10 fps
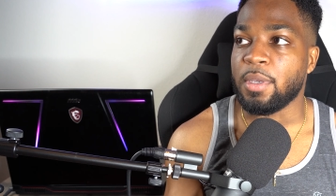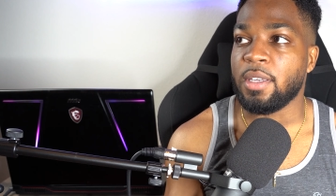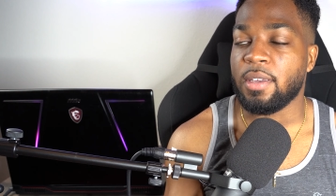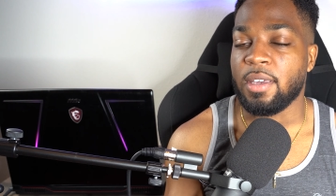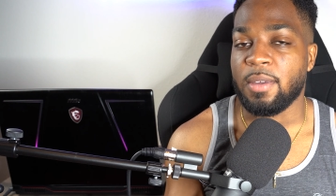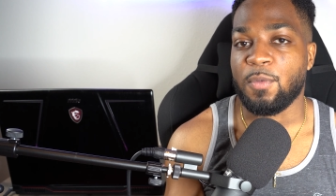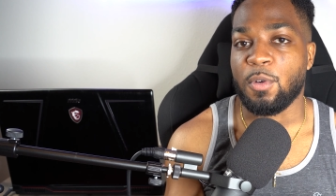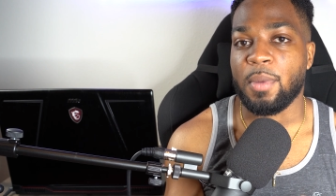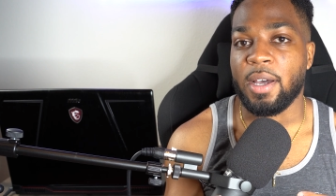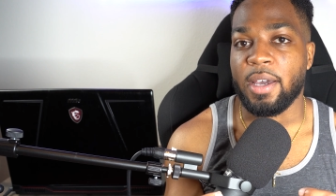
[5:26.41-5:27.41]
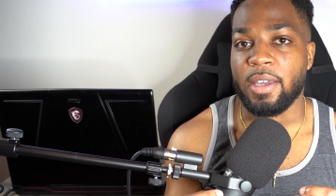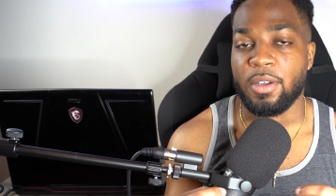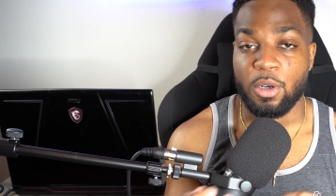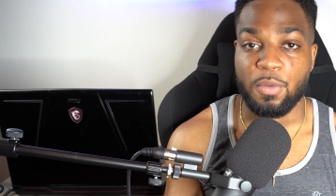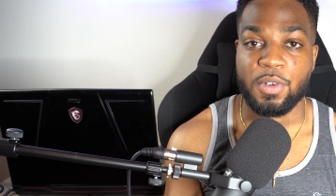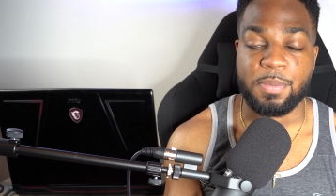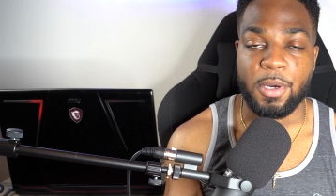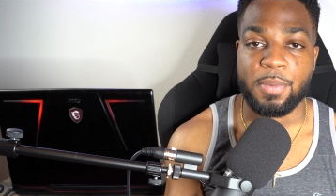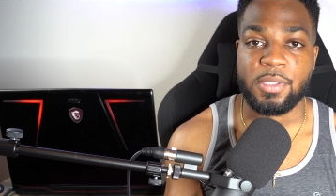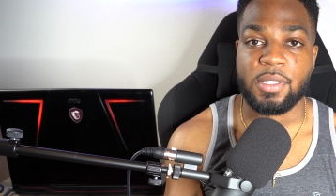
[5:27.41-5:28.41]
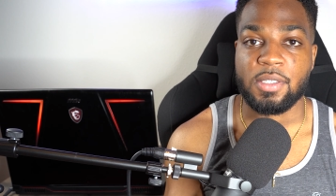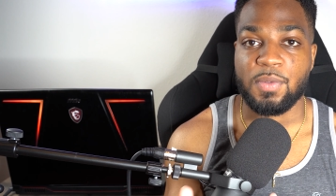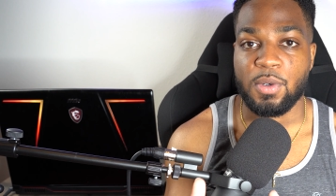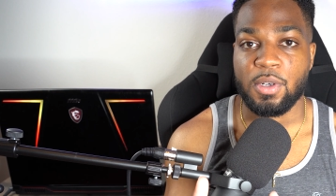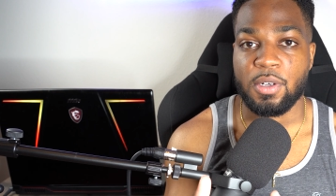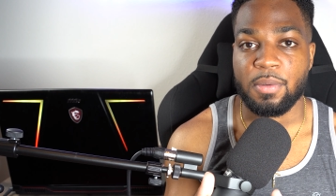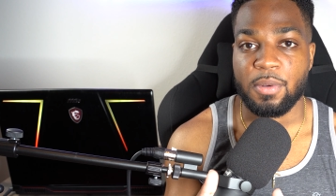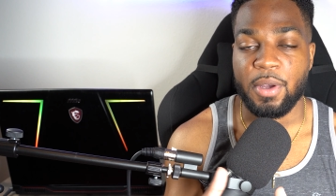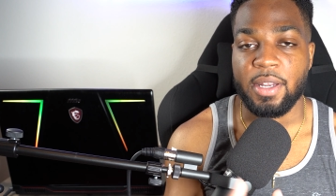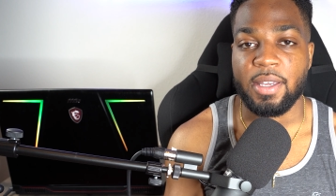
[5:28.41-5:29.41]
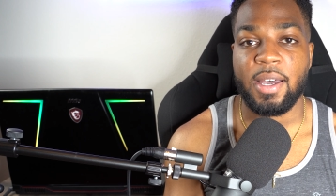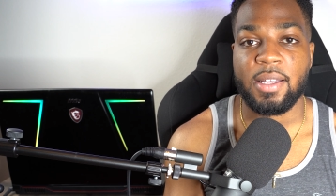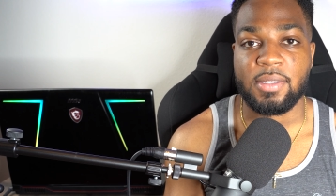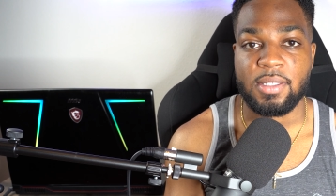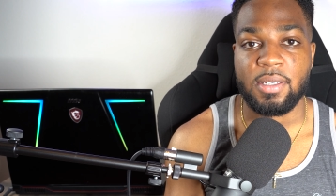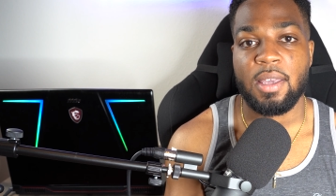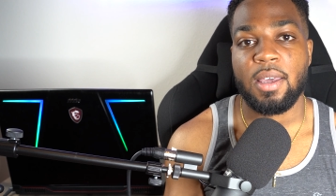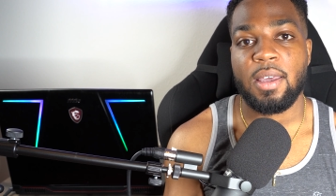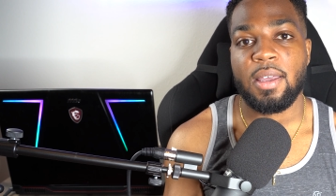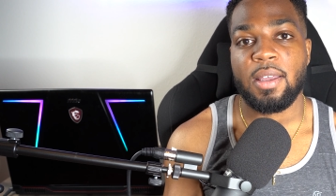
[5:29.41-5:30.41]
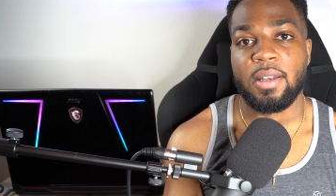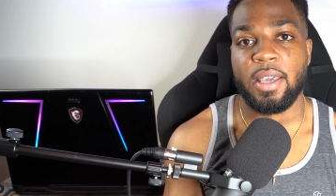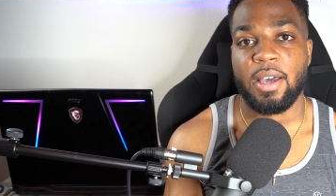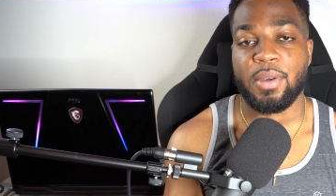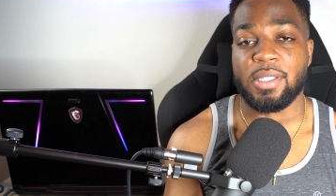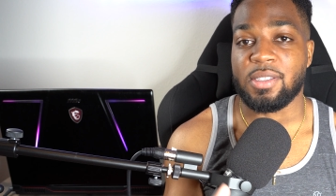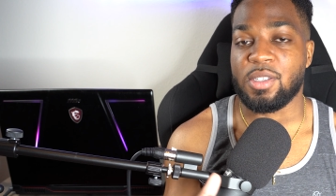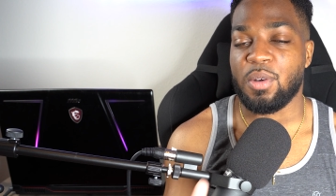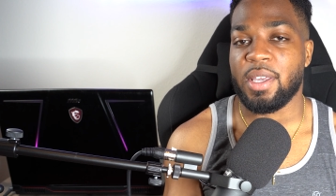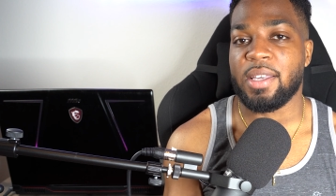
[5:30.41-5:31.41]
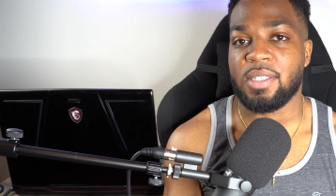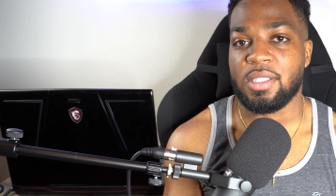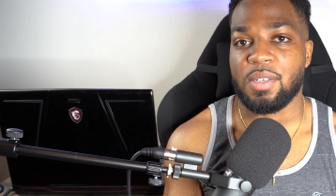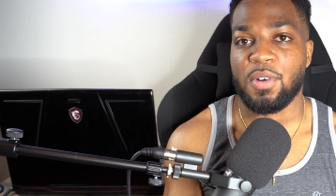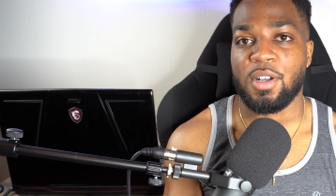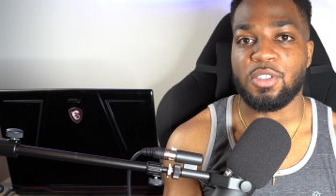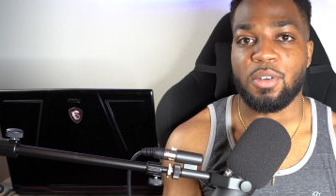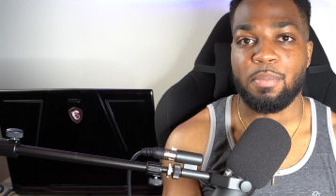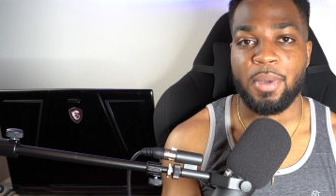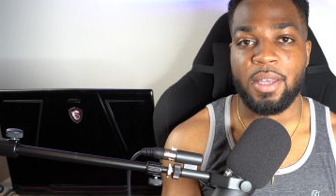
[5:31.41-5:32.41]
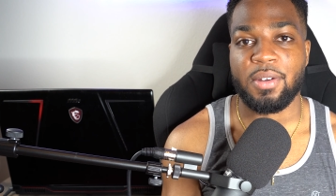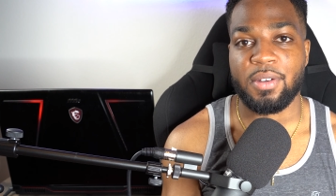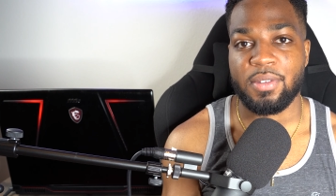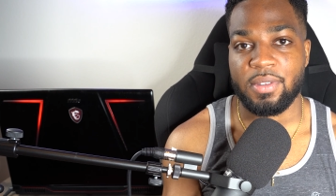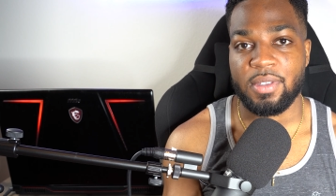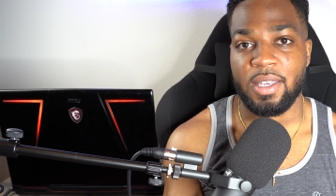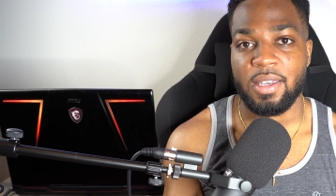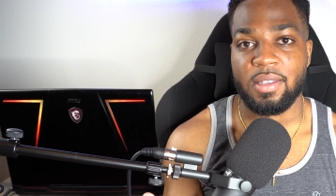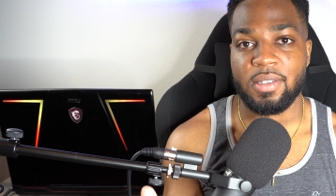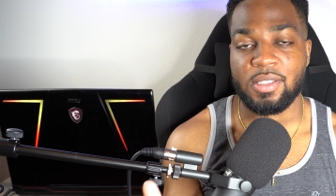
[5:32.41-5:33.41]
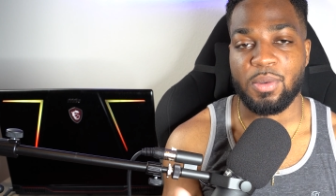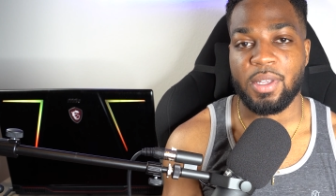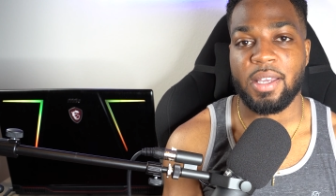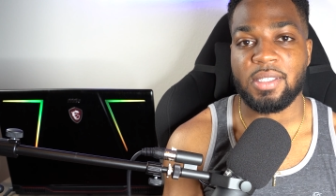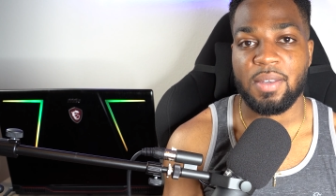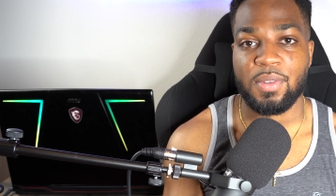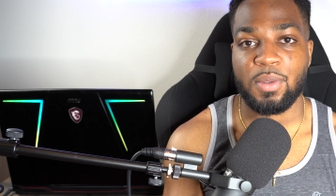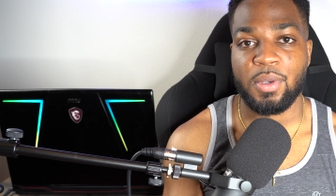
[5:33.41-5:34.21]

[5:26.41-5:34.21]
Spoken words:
me and for my girlfriend's purposes for creating content. Now, is the Sony A6400 better than the Sony A7